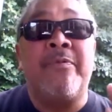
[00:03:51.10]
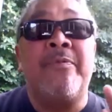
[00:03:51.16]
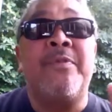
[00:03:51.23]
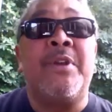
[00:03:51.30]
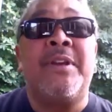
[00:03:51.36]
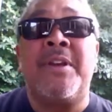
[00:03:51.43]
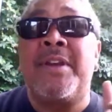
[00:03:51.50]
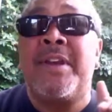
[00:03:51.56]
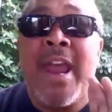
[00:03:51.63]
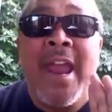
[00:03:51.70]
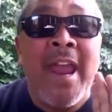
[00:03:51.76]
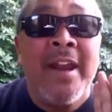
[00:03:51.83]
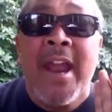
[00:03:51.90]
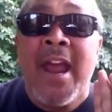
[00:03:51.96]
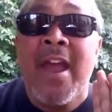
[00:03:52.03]
you
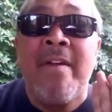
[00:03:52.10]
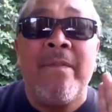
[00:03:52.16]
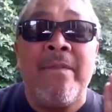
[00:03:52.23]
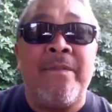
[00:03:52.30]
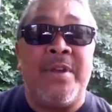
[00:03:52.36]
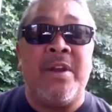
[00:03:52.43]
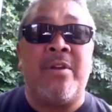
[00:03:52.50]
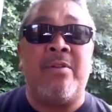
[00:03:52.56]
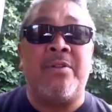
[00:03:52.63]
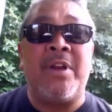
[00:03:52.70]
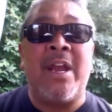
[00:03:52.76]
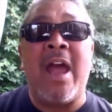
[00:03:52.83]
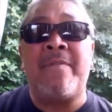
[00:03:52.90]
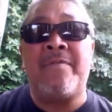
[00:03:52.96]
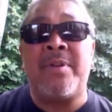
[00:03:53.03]
can't have fear.
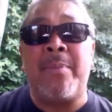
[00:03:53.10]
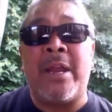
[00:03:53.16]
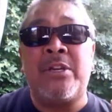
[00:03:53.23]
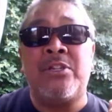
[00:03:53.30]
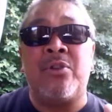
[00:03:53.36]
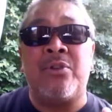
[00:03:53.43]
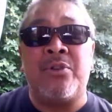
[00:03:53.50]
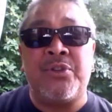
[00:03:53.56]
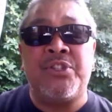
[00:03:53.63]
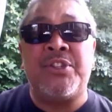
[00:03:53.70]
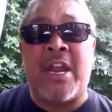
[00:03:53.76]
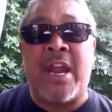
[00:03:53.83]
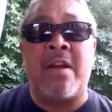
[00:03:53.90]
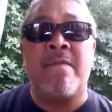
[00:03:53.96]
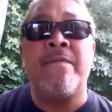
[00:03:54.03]
You have to make sure you
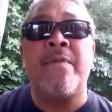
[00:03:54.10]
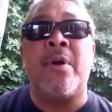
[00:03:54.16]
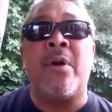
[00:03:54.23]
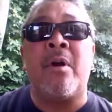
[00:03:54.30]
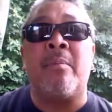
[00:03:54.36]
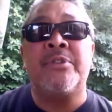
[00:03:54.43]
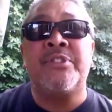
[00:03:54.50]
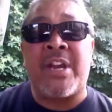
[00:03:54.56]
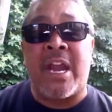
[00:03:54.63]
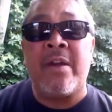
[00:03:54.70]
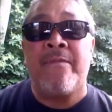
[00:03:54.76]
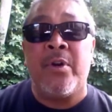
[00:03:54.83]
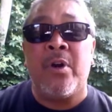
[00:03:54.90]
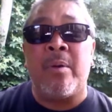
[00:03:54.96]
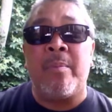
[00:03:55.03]
stand firm.
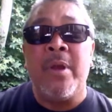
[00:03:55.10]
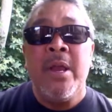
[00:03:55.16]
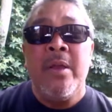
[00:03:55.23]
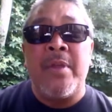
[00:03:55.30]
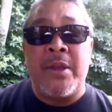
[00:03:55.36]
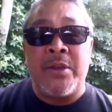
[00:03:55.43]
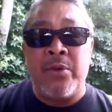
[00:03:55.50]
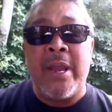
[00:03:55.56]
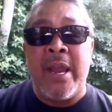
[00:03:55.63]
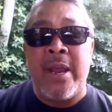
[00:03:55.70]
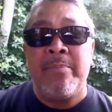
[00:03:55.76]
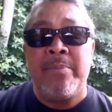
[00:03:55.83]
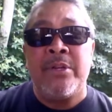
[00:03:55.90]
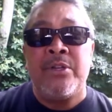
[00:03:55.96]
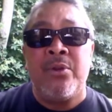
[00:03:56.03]
Stand firm that
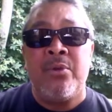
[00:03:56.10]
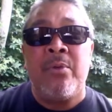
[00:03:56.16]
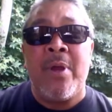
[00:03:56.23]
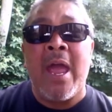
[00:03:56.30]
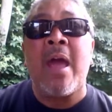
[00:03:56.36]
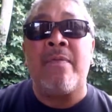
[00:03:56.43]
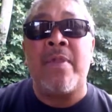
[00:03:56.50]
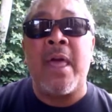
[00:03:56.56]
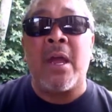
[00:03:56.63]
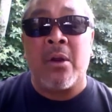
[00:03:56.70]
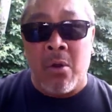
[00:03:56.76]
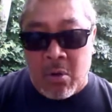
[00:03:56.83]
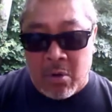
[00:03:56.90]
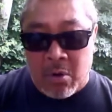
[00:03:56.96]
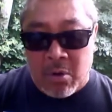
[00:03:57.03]
you have that
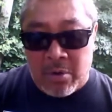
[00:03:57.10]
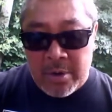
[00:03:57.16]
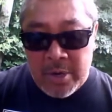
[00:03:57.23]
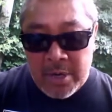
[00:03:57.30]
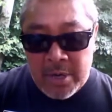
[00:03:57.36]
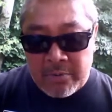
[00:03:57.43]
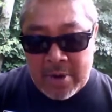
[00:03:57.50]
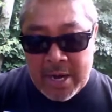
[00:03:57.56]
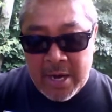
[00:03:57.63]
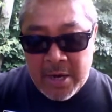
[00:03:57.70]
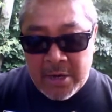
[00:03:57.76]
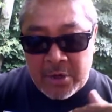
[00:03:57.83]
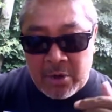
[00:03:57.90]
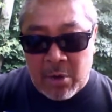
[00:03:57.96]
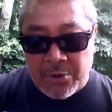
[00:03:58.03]
goal, right?
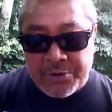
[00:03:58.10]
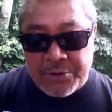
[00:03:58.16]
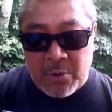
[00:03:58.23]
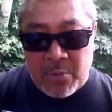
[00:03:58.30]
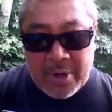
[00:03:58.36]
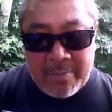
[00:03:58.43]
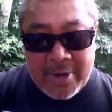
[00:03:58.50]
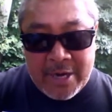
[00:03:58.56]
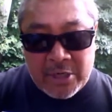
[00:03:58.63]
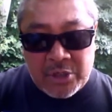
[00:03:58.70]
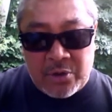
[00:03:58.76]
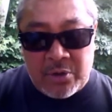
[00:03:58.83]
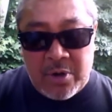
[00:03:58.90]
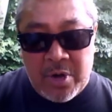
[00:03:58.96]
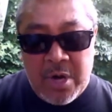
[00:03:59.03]
You also want to make
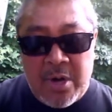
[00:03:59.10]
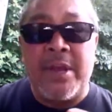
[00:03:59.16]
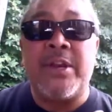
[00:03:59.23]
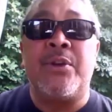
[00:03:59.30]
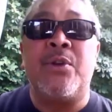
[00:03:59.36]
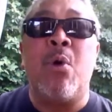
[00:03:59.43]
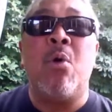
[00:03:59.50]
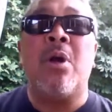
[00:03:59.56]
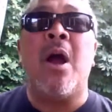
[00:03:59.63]
sure that you don't